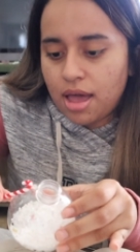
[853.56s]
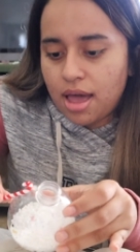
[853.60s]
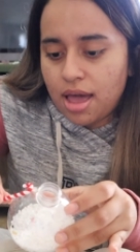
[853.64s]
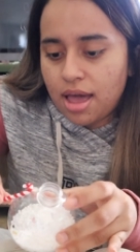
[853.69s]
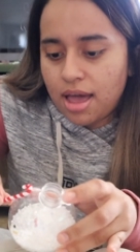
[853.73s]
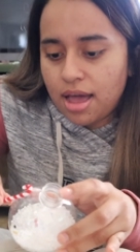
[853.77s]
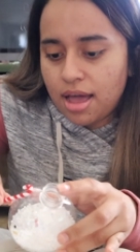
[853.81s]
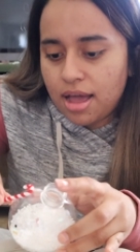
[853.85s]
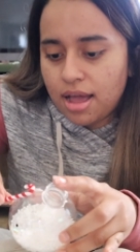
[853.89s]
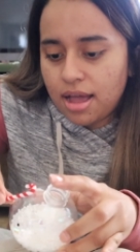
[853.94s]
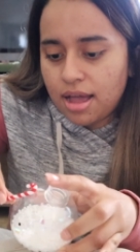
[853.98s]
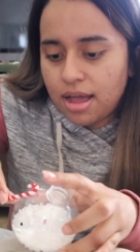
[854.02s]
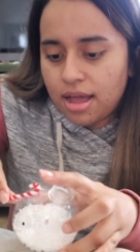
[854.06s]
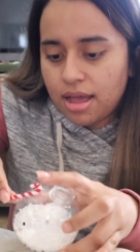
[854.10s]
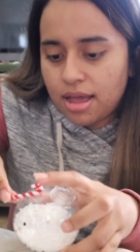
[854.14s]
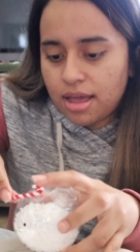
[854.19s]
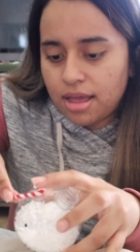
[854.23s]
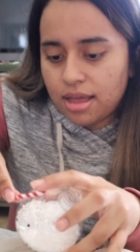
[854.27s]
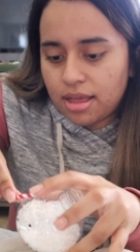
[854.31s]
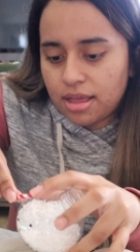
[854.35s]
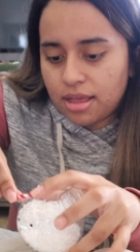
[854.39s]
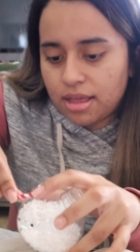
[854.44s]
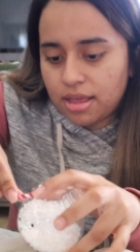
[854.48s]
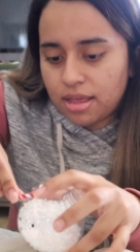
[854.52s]
Ah.
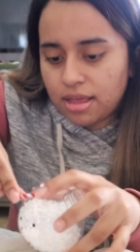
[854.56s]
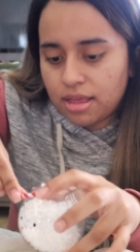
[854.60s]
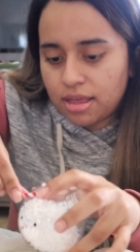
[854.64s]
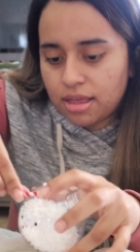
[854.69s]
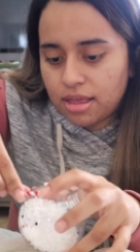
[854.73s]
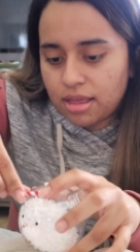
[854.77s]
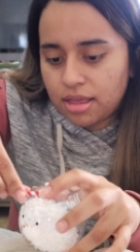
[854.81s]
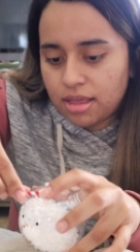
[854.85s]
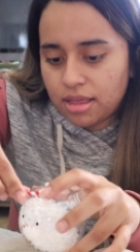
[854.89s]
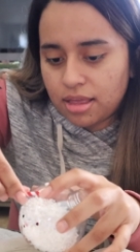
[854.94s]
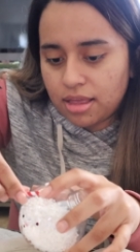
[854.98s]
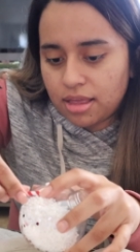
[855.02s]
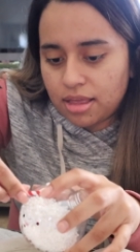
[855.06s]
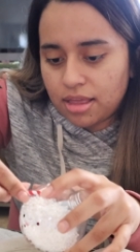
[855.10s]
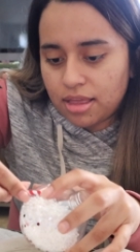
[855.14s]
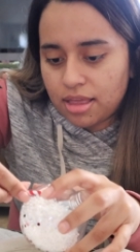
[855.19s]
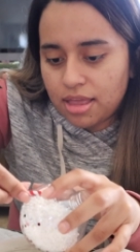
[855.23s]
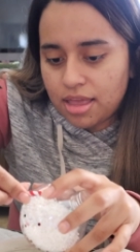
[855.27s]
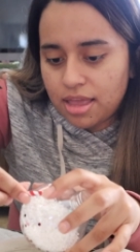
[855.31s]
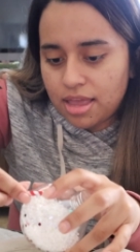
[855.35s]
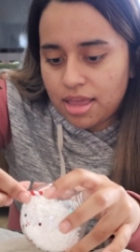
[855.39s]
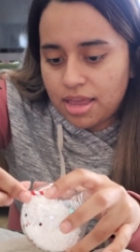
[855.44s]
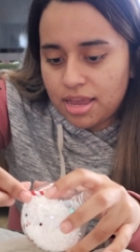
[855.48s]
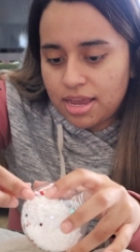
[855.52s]

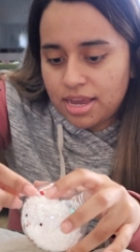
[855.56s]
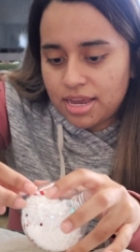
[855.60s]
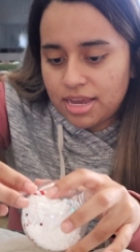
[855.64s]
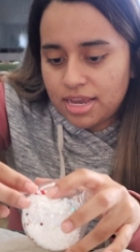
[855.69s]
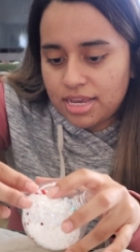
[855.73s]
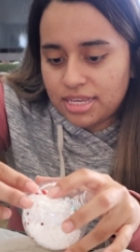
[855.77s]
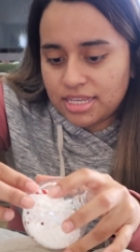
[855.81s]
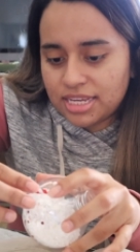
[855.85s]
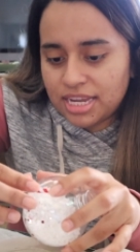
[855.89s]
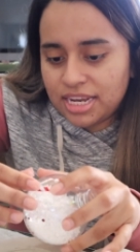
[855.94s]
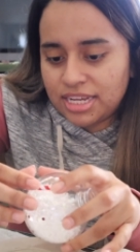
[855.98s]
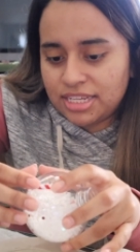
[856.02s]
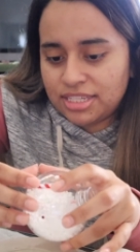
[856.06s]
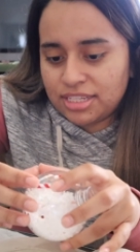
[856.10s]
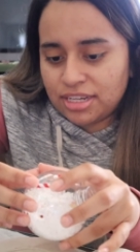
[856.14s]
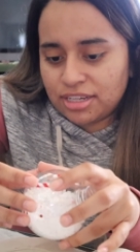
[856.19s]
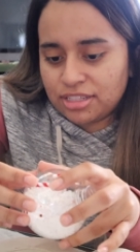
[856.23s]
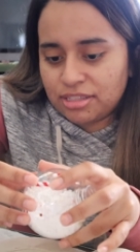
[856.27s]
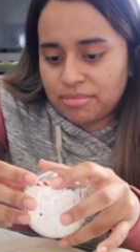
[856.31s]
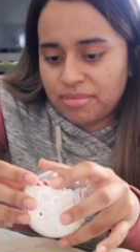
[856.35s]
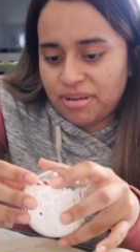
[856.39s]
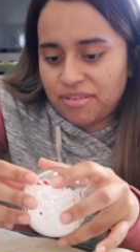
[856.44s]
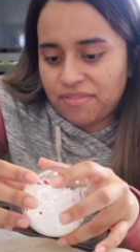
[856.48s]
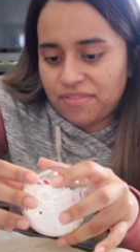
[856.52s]
It's guy
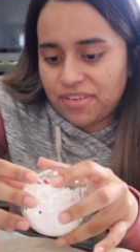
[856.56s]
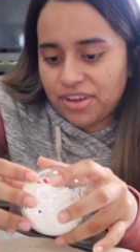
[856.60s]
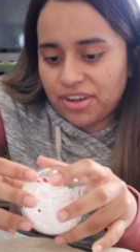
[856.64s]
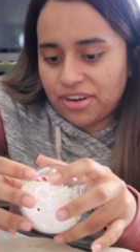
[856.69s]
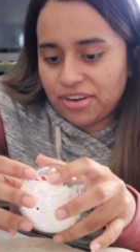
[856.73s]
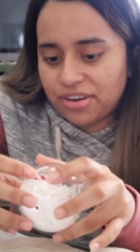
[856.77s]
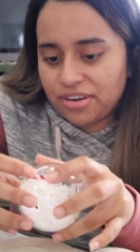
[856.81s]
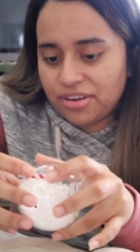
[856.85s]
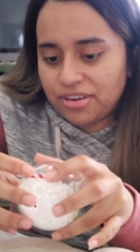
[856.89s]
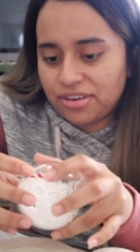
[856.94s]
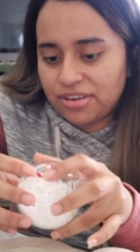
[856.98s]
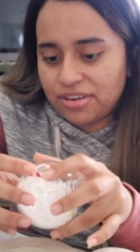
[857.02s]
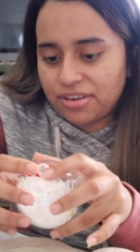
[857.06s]
stuck to my finger.